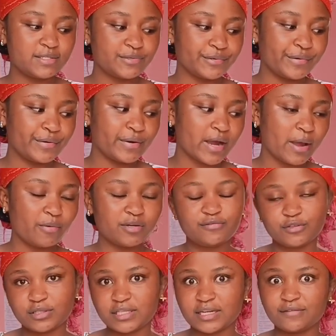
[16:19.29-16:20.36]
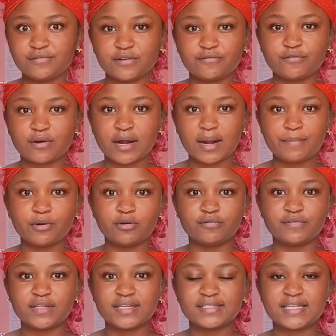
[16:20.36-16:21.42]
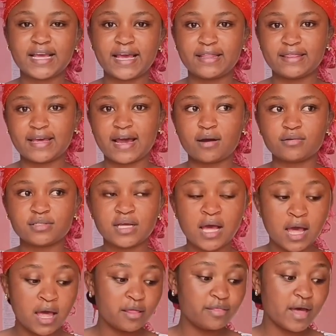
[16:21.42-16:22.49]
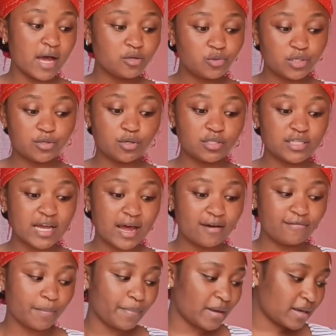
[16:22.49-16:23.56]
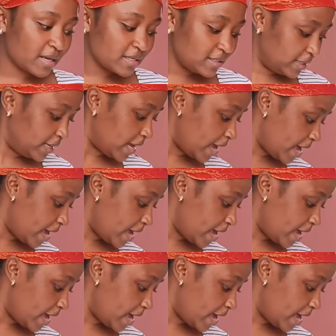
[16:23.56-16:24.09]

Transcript: So I went for thrifting for a couple of things here in the house that we don't have apparently.